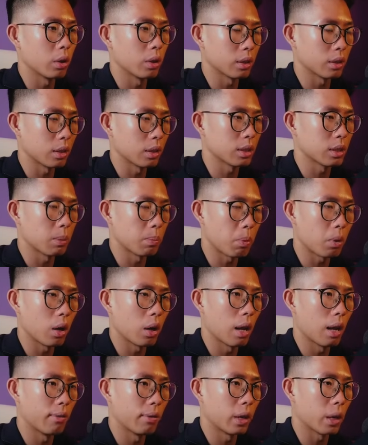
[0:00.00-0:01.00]
little support
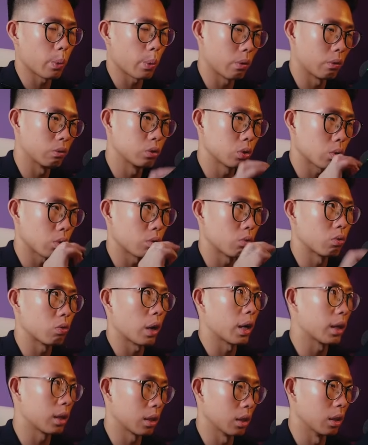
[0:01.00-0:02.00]
level that we have drawn
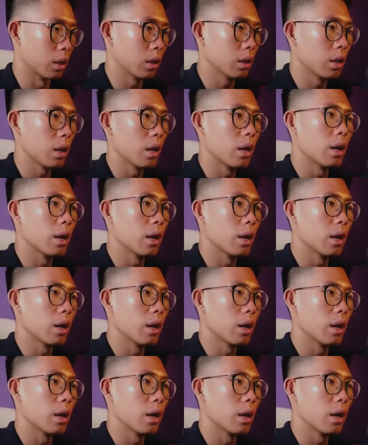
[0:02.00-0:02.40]
right here,